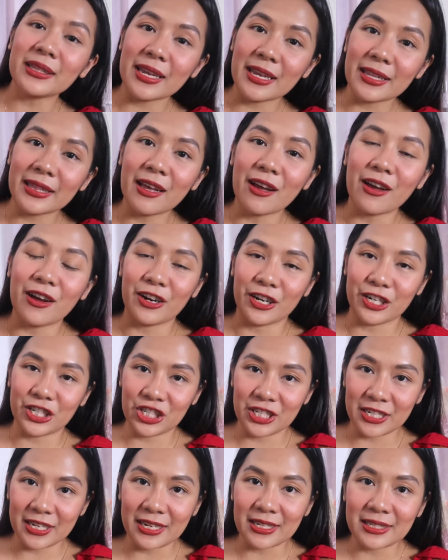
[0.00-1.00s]
Tina
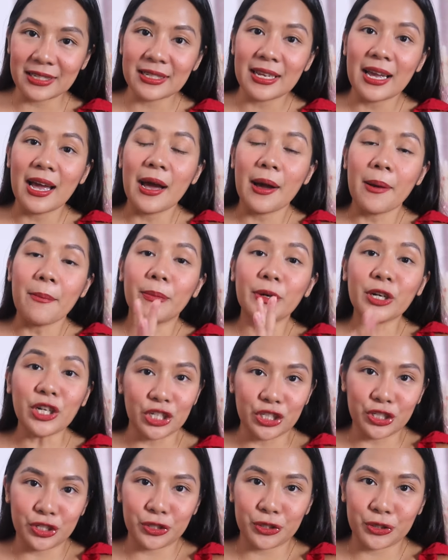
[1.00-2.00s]
Arch's
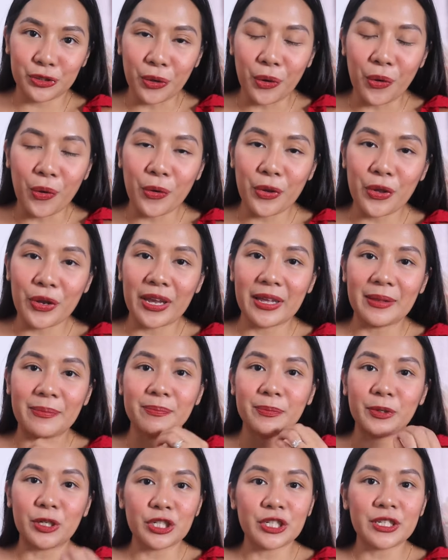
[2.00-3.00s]
merch. So you
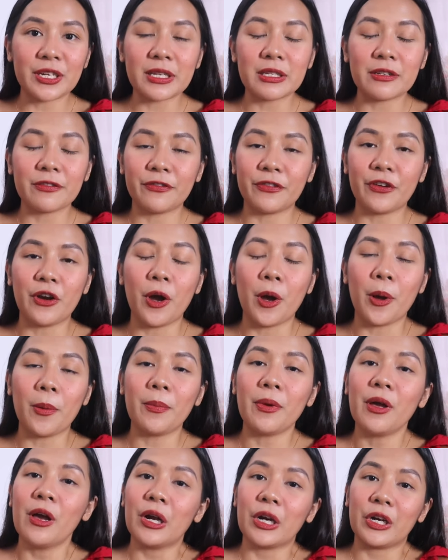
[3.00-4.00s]
can purchase
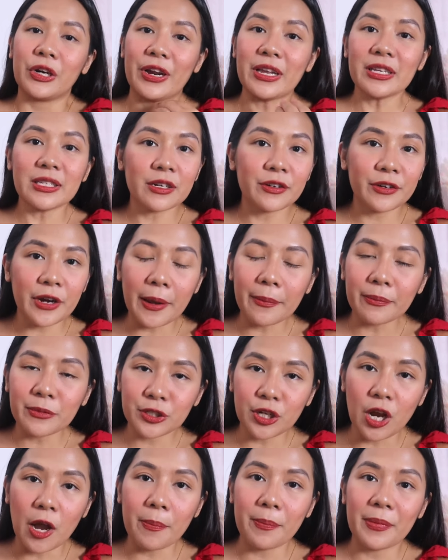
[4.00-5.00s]
from her Instagram
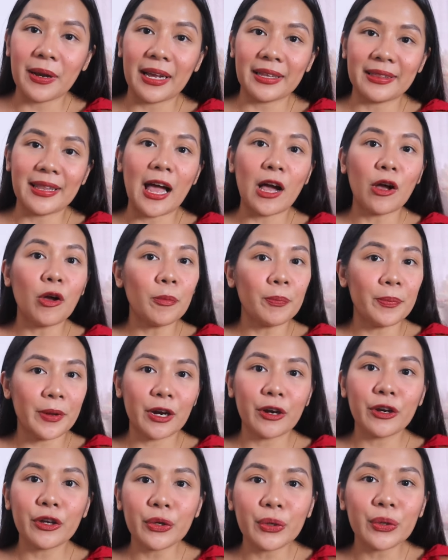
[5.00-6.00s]
shop, Maganda Ako
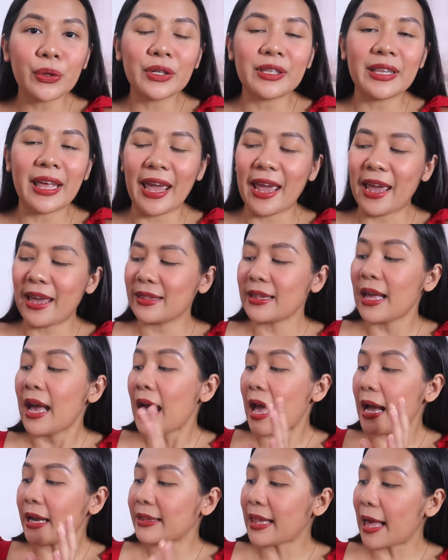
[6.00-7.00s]
Period, and
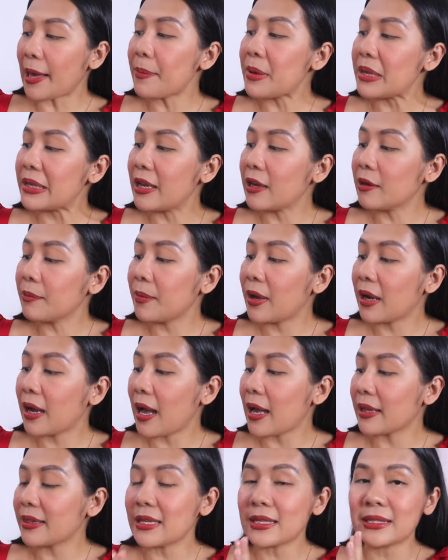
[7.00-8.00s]
ang dami niyang
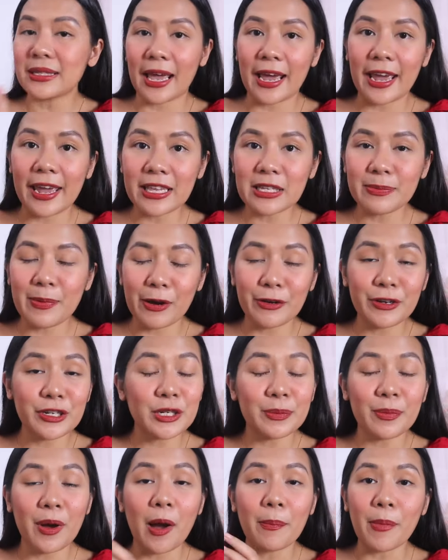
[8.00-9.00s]
mga designs. Meron din
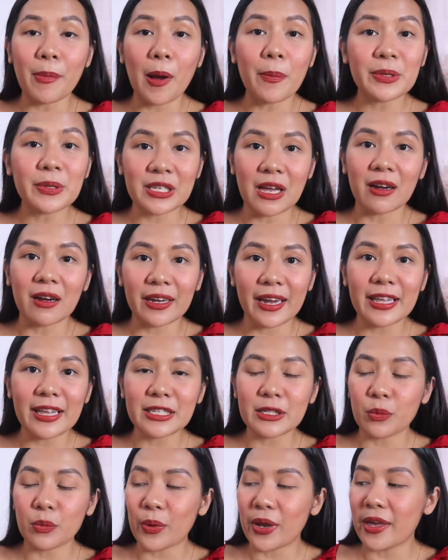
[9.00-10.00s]
siya mga pop
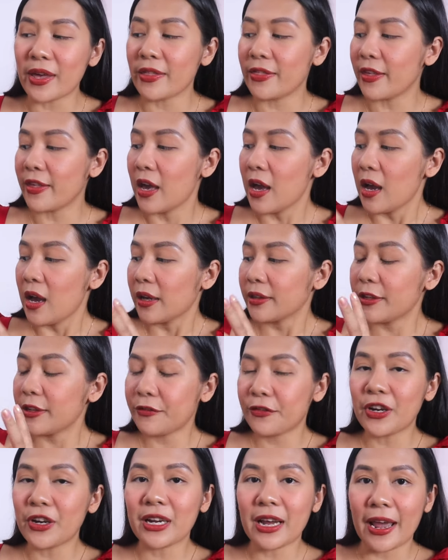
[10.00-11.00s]
sockets with
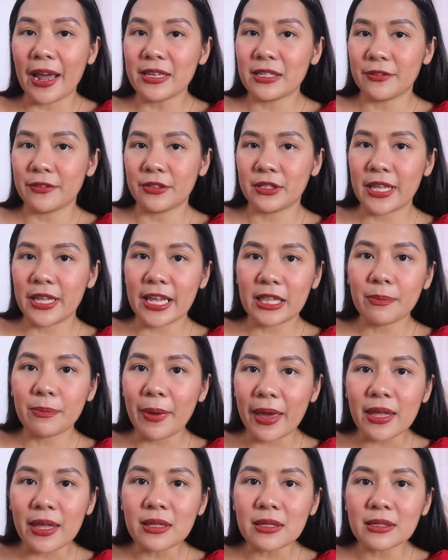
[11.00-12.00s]
different kinds of
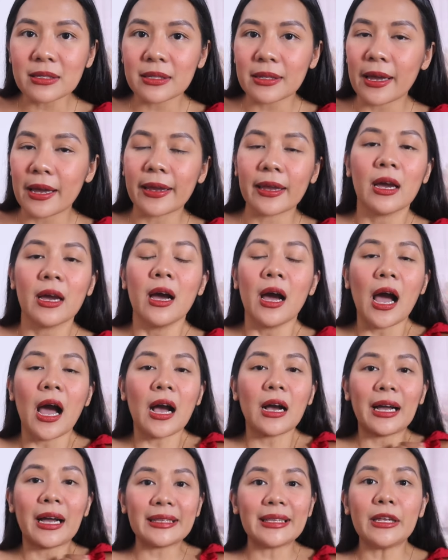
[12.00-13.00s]
statements. Like,
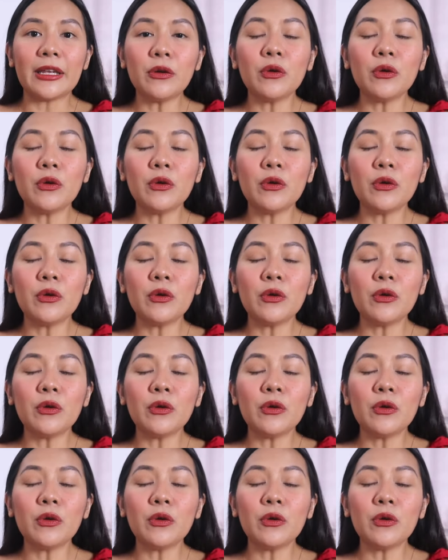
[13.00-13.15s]
ang ganda